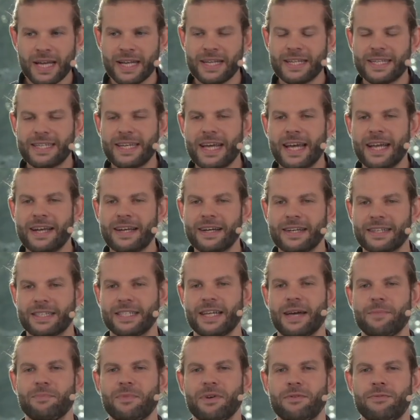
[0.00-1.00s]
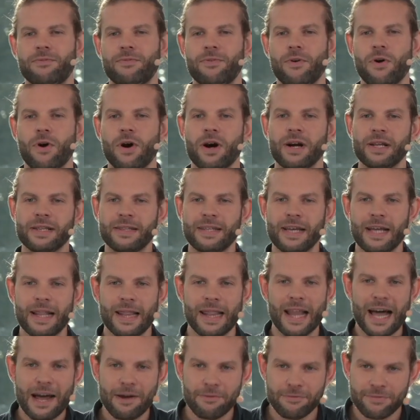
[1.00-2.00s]
and then chapter 4, the
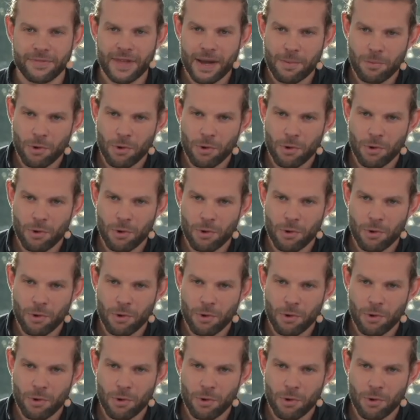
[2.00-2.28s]
live